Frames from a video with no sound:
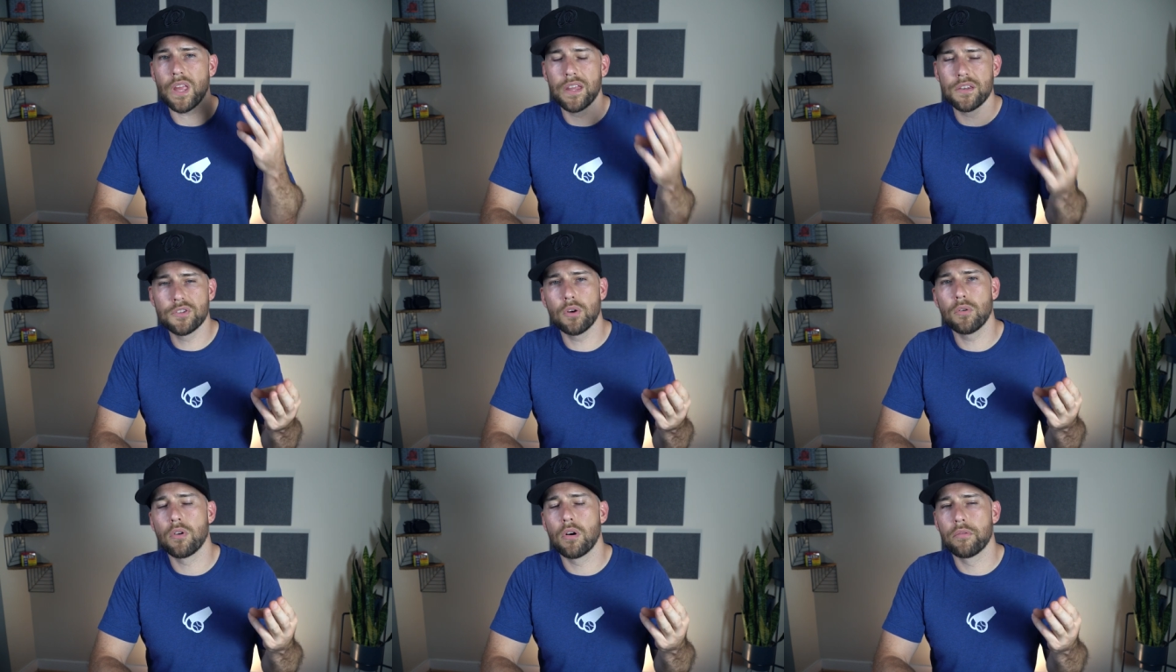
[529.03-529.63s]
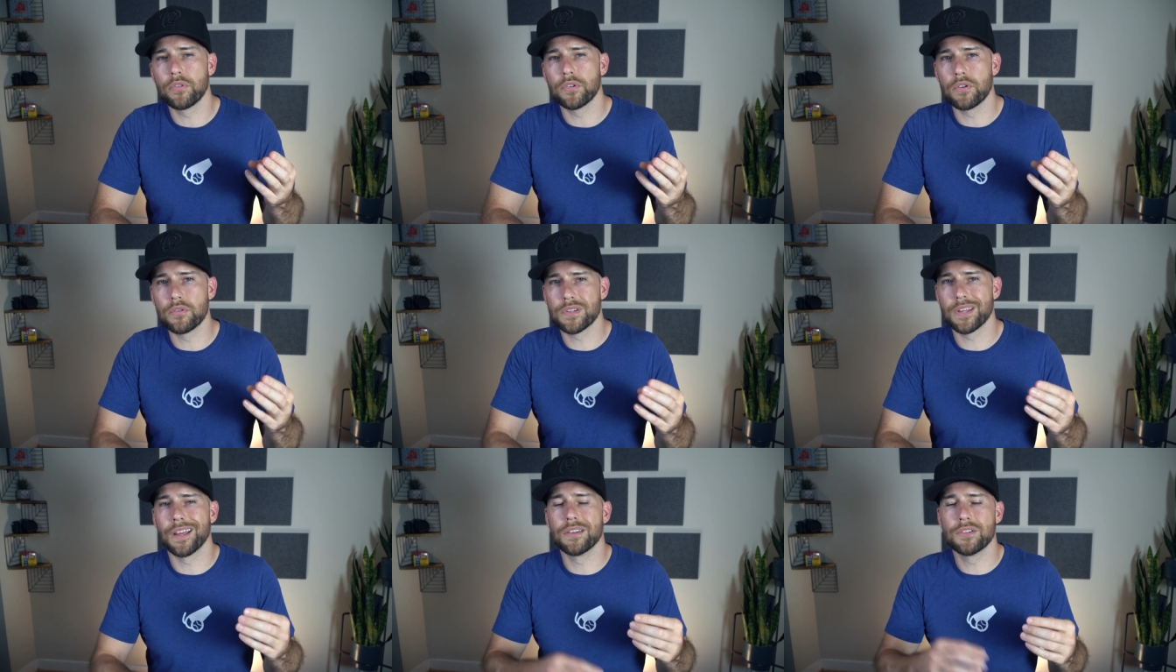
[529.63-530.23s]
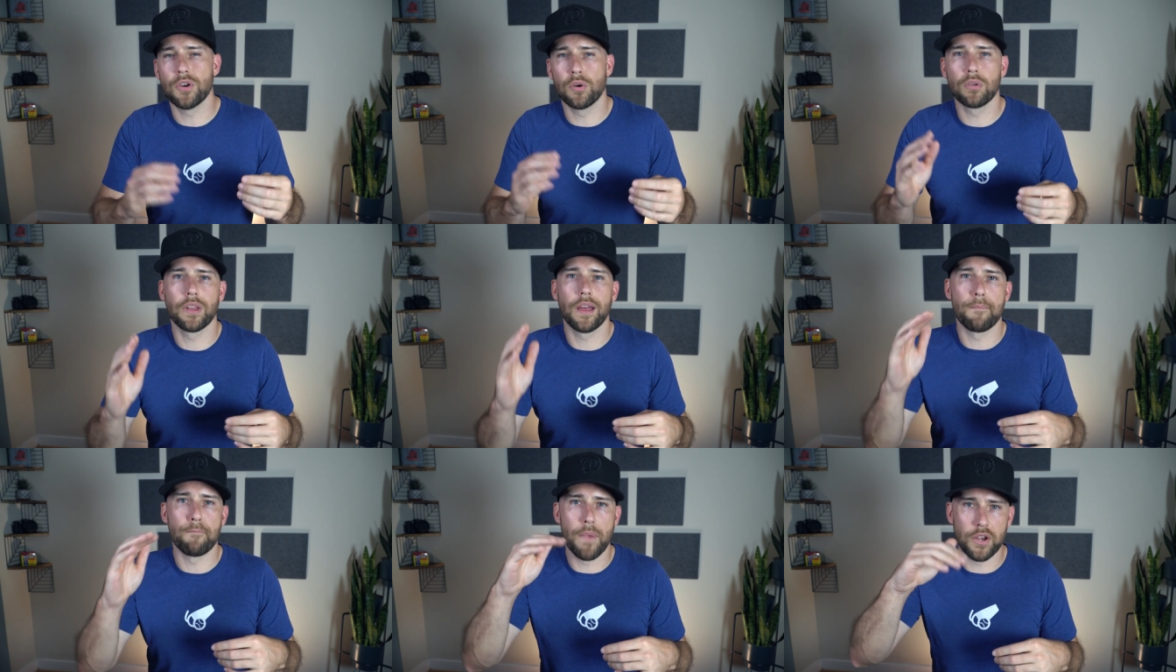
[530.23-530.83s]
And don't overuse it and don't
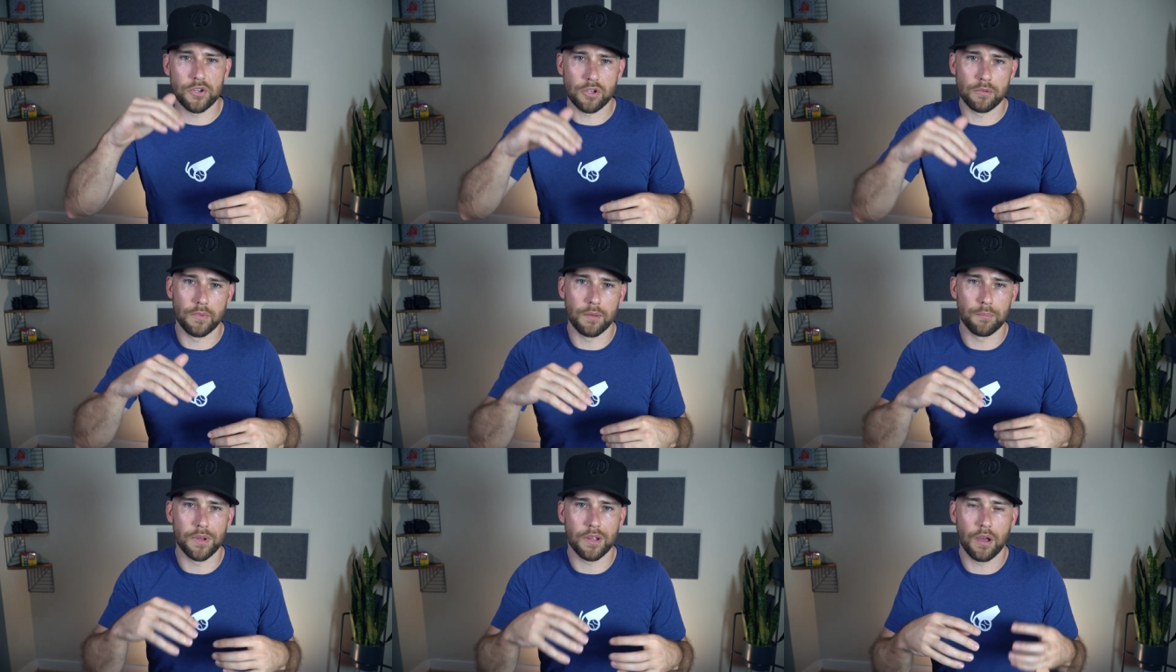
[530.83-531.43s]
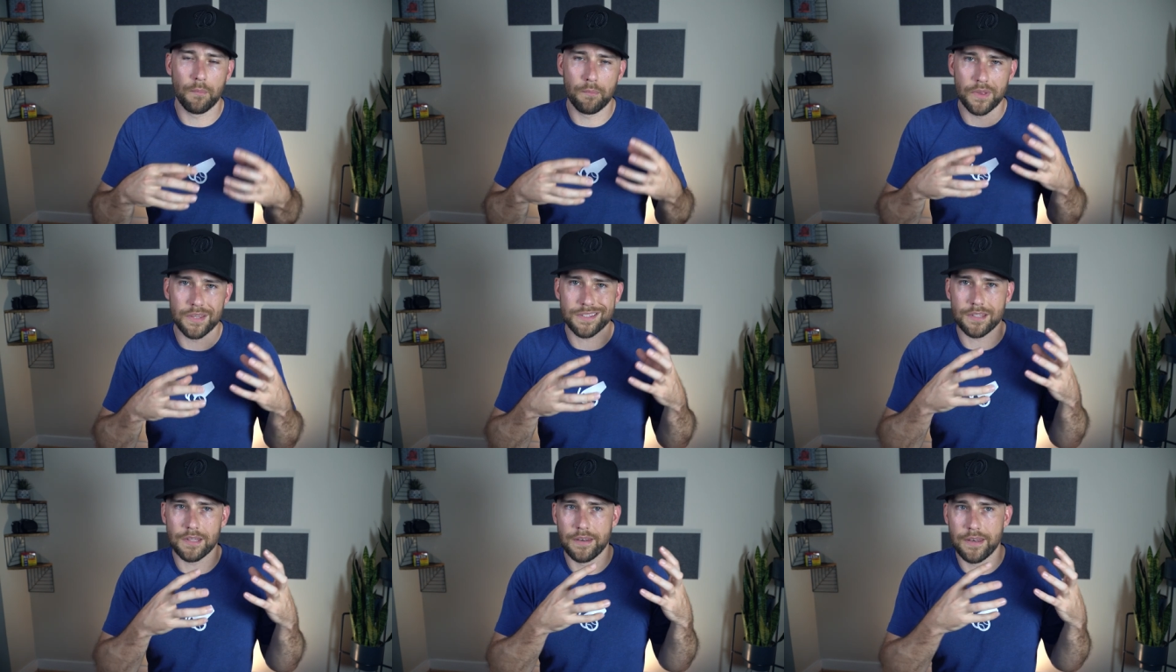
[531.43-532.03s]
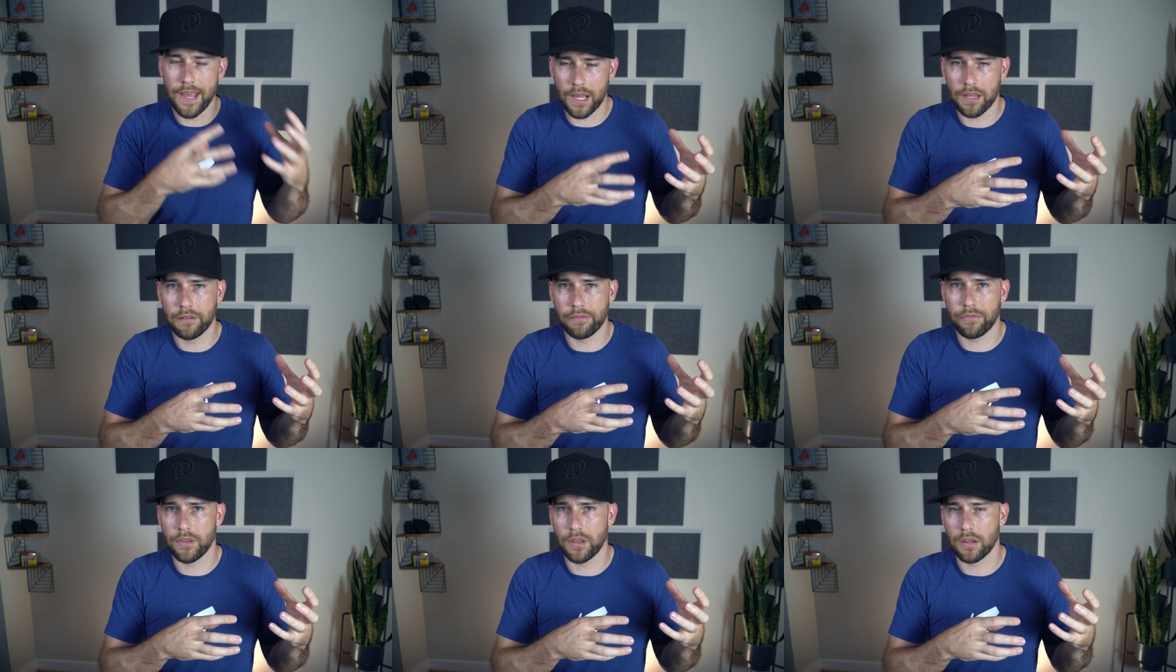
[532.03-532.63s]
let measurement become this
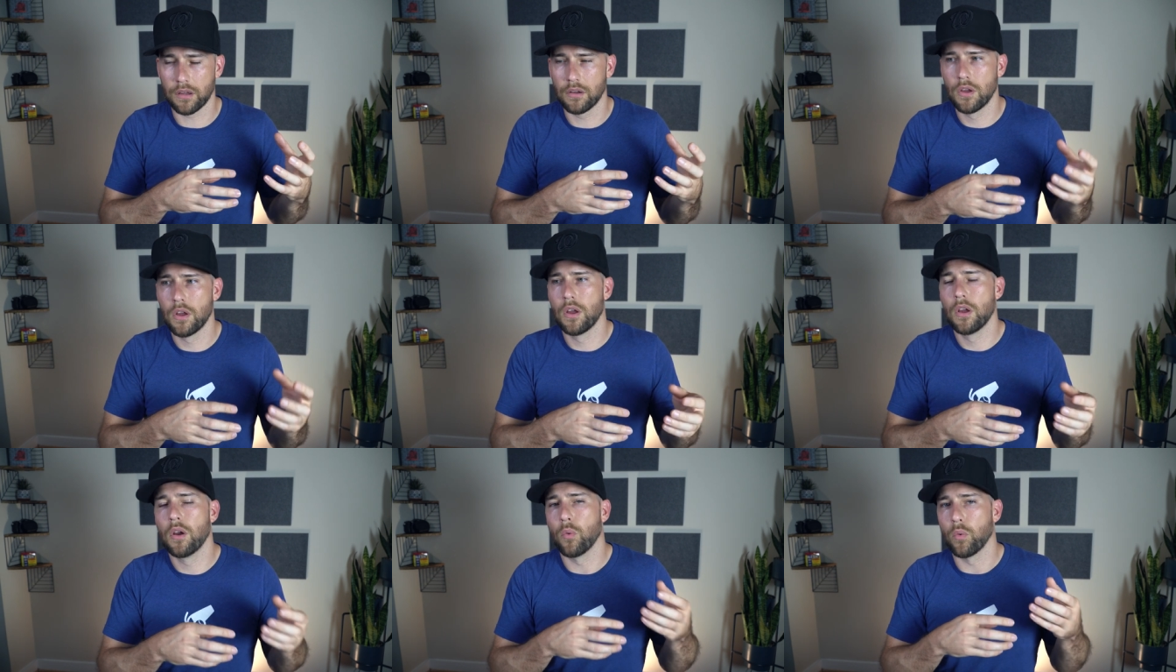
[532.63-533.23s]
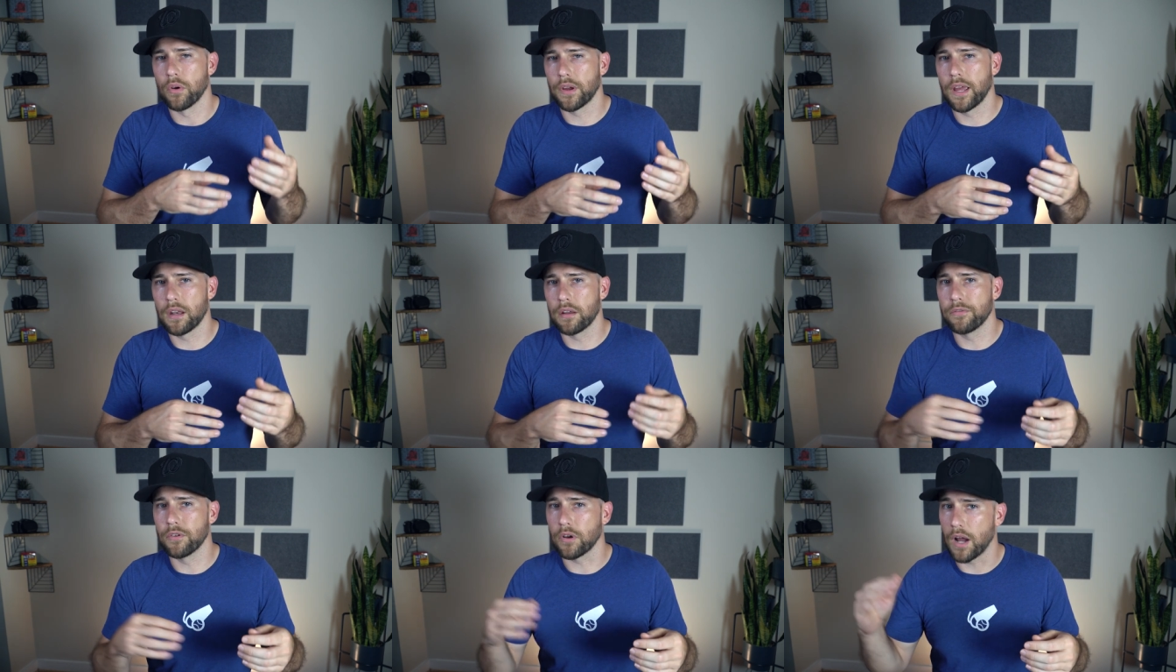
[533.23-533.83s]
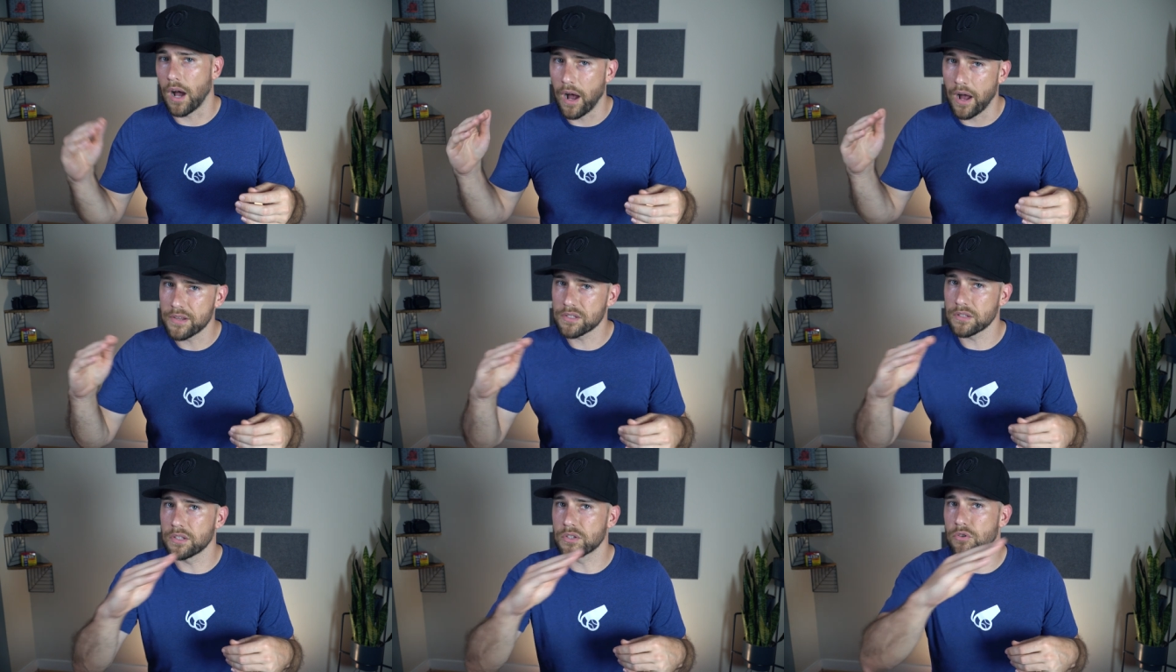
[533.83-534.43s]
negative thing where, again, if you're
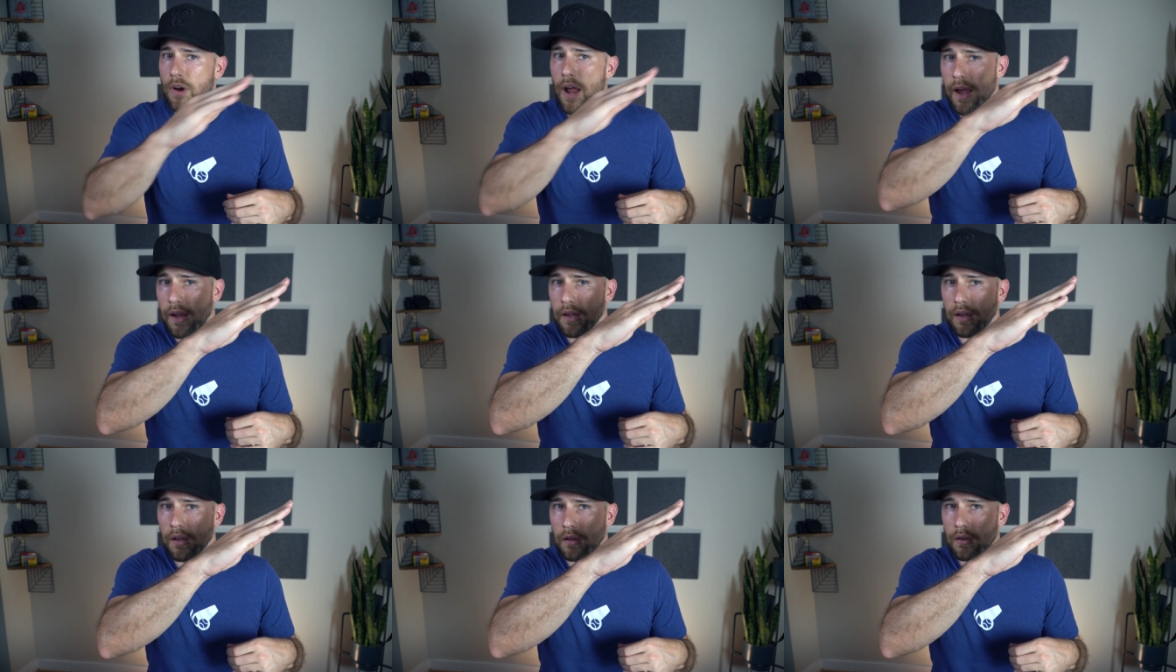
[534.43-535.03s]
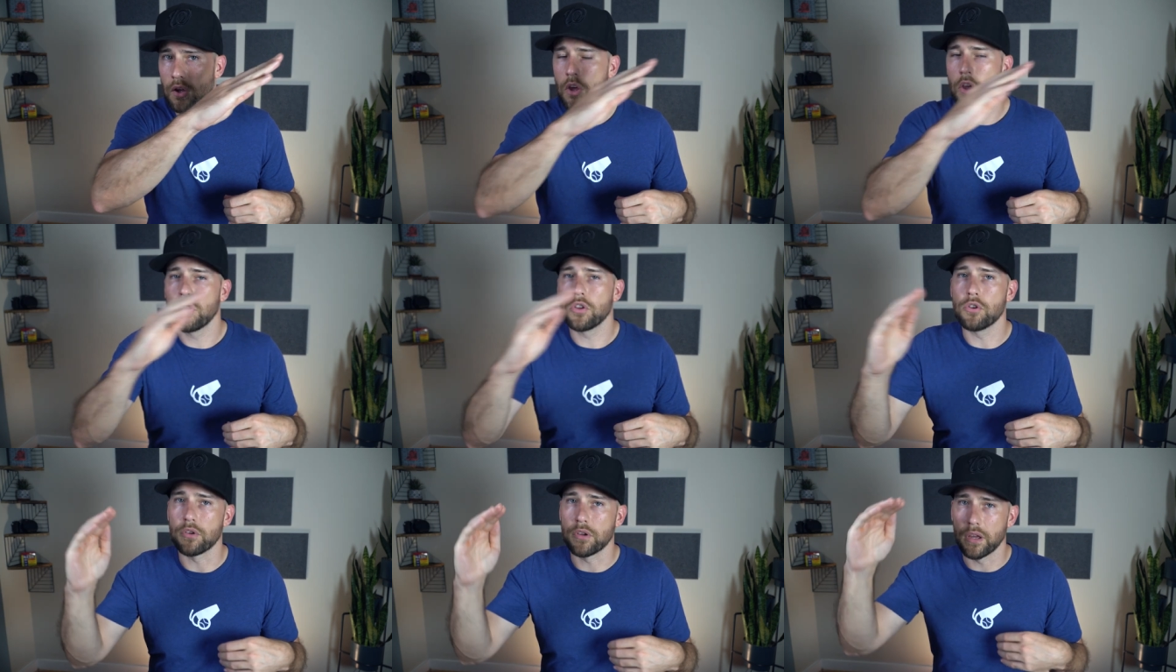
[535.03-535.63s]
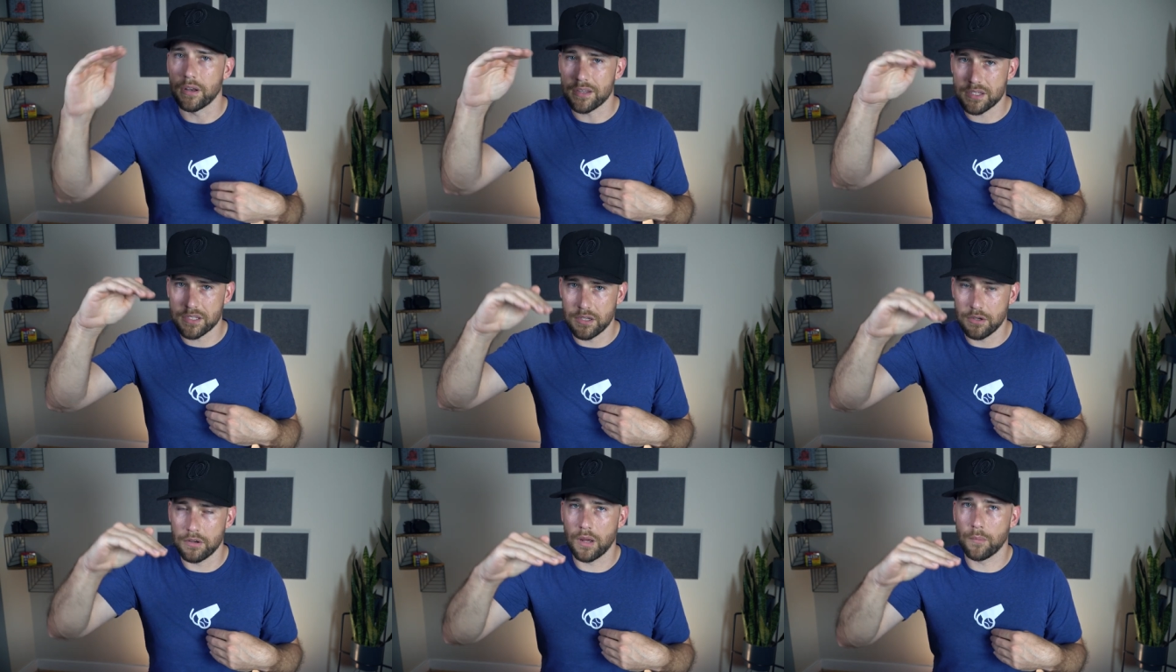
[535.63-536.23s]
constantly tracking, you're gonna
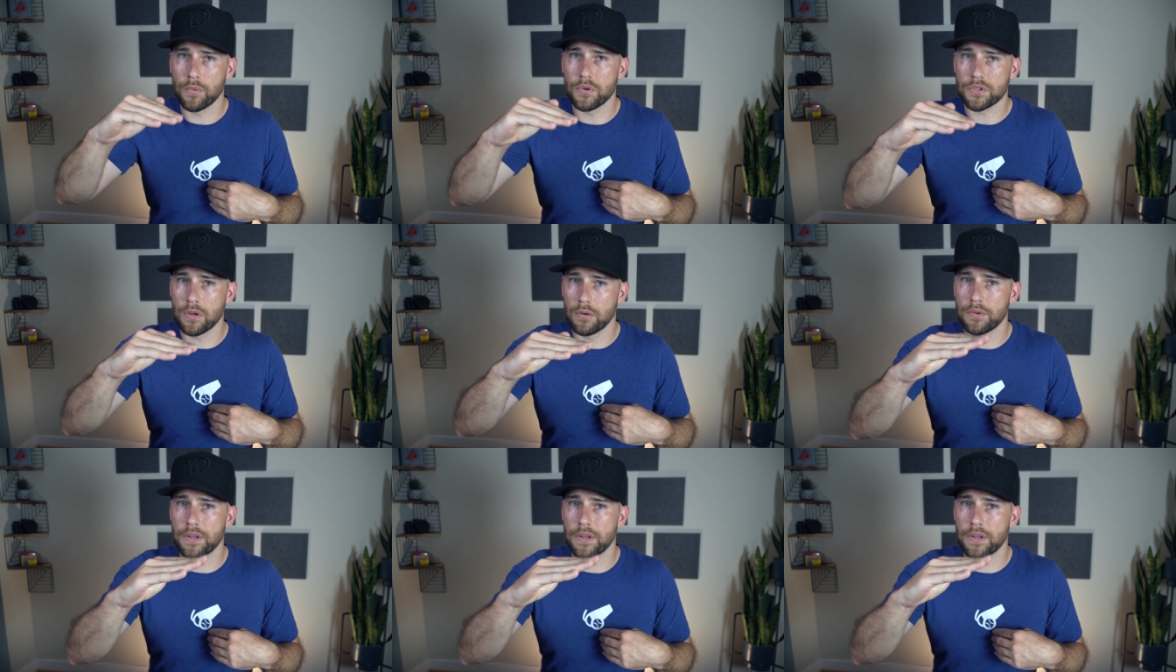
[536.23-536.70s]
see your numbers go